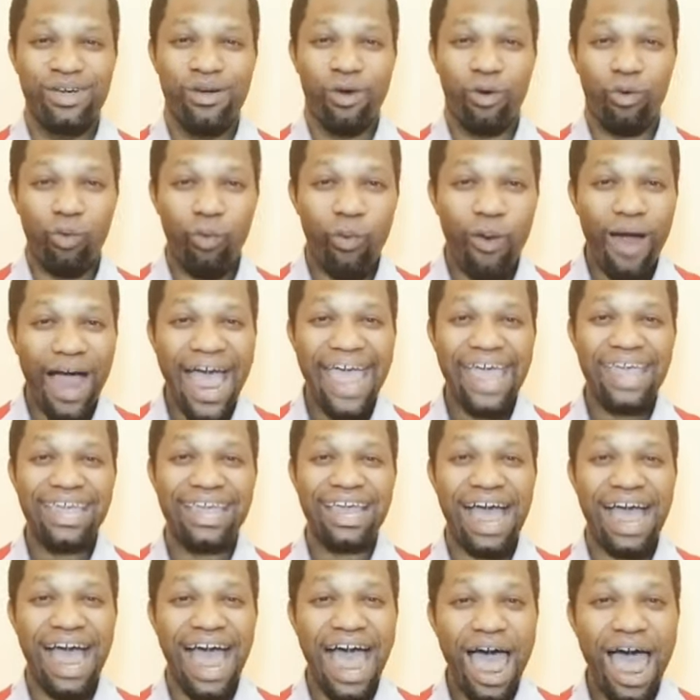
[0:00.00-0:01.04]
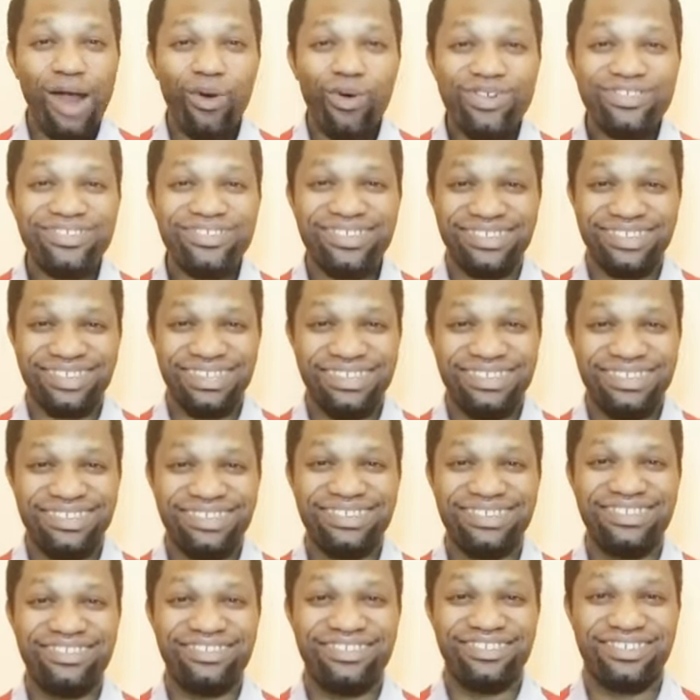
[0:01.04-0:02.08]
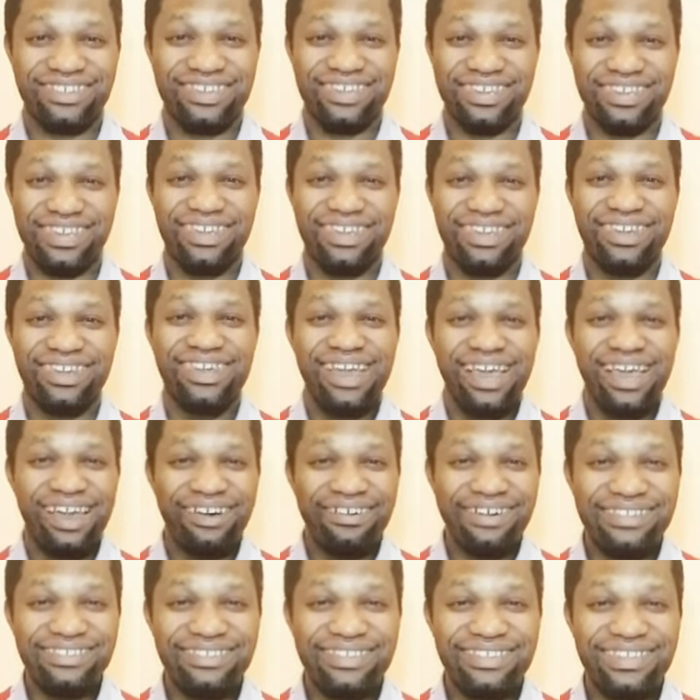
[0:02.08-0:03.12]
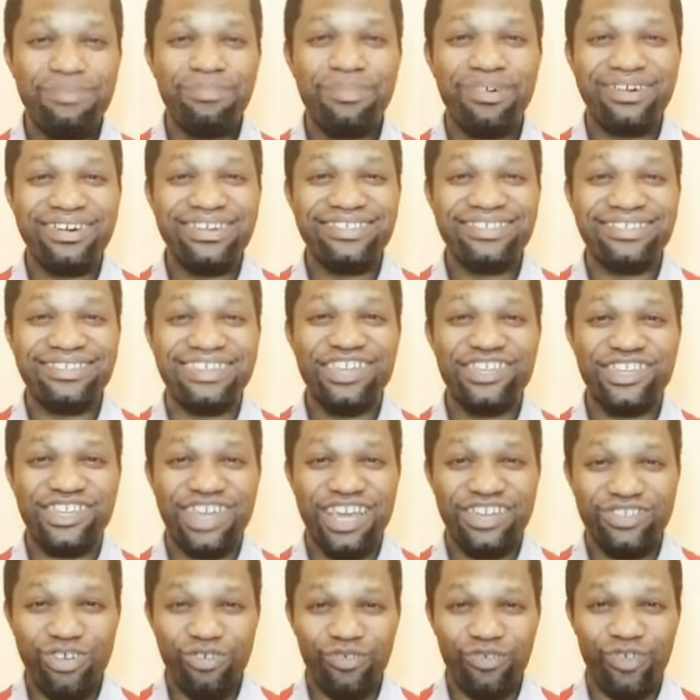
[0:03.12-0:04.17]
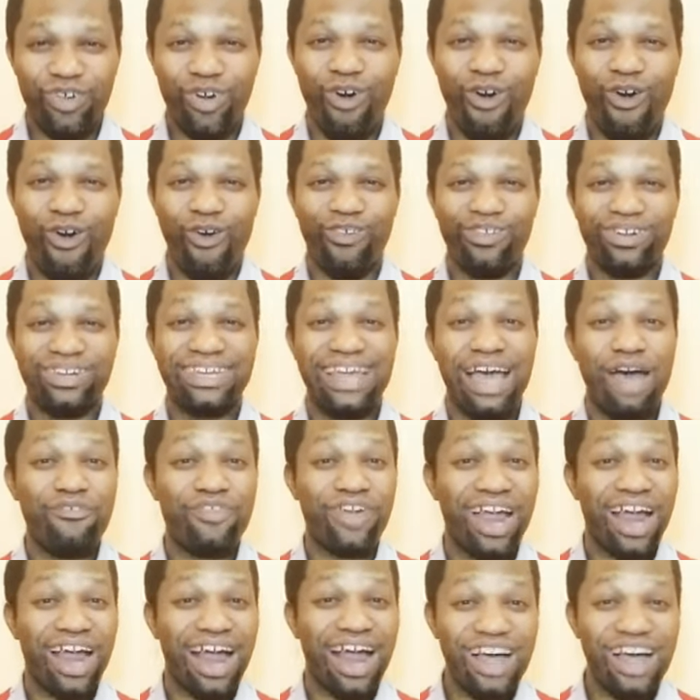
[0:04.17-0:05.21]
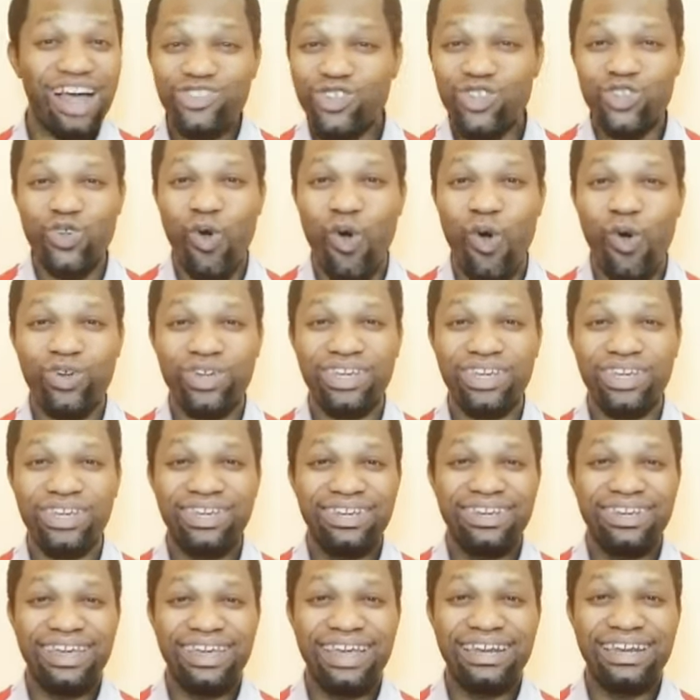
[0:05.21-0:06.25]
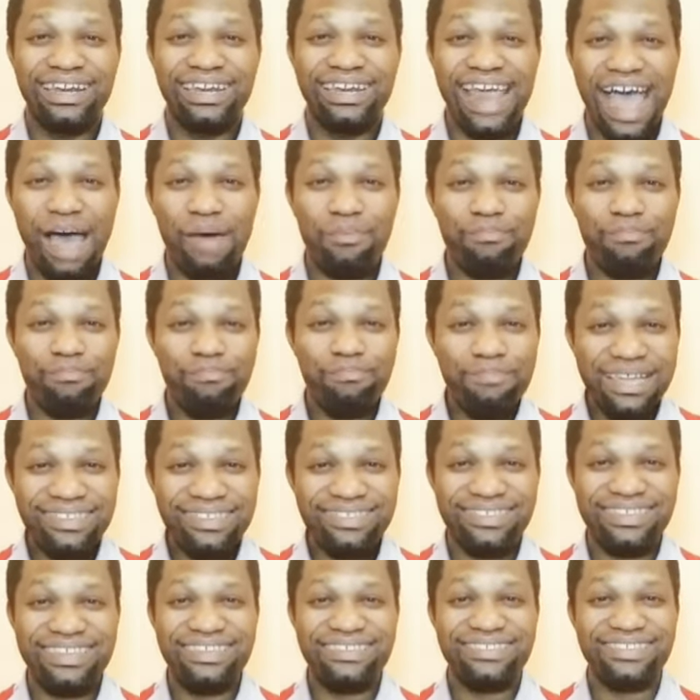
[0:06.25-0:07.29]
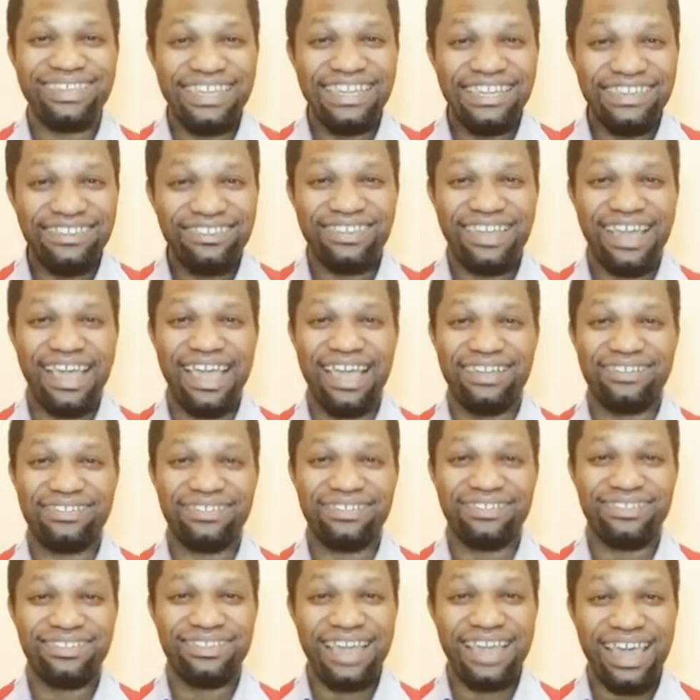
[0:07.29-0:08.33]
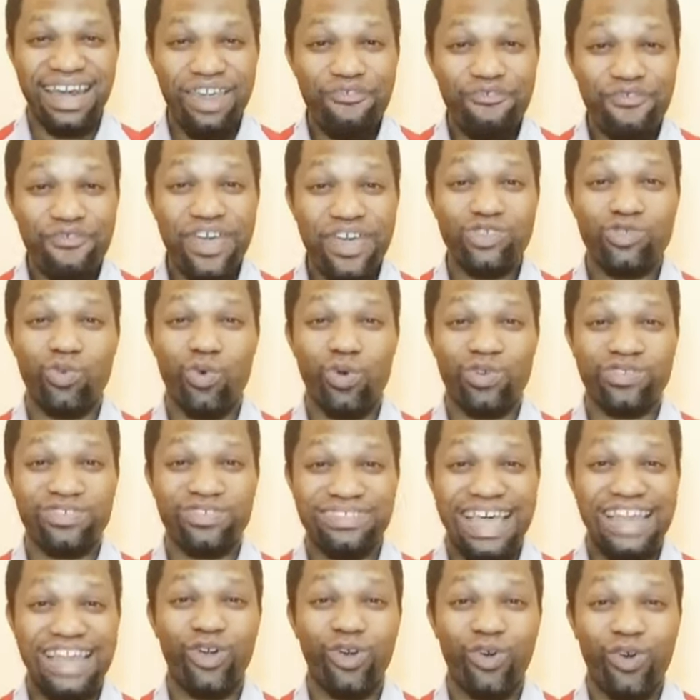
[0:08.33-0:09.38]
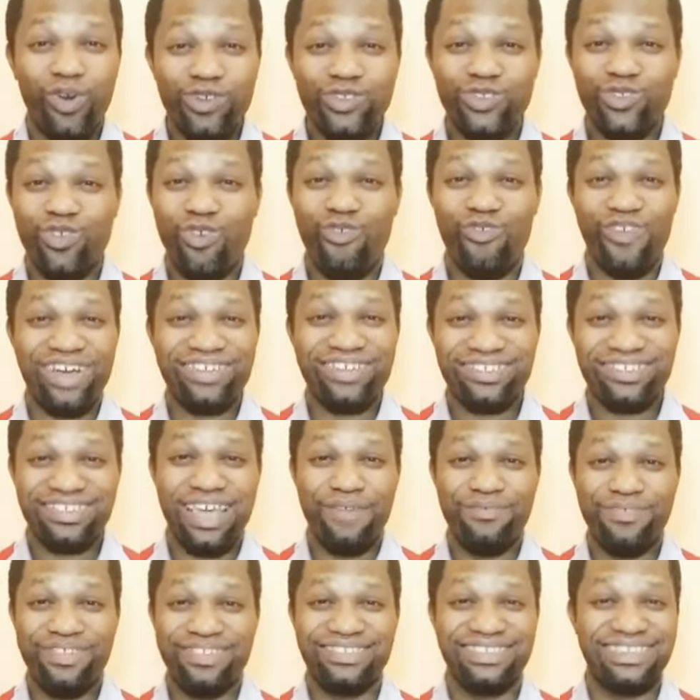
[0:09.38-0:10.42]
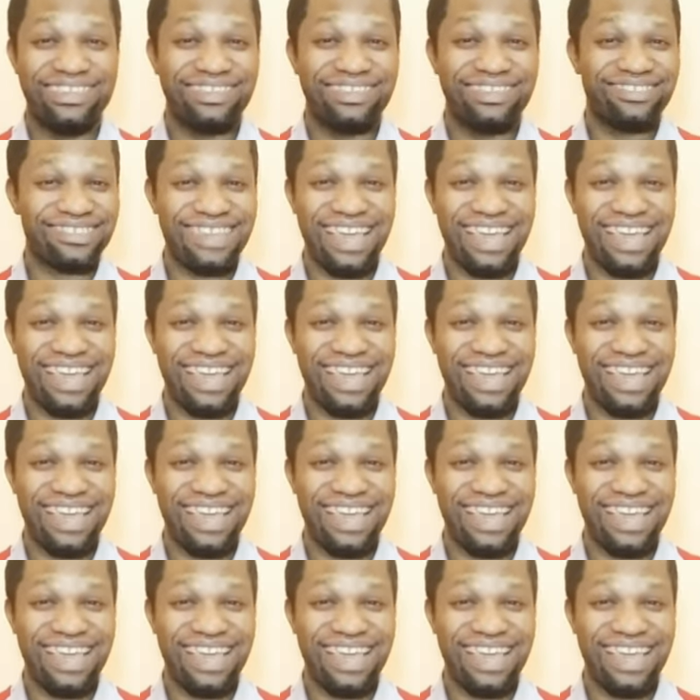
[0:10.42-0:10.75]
Why RCCG, Redeemed Christian Church of God, they have canceled their meetings in church, 31st wash night crossover service, the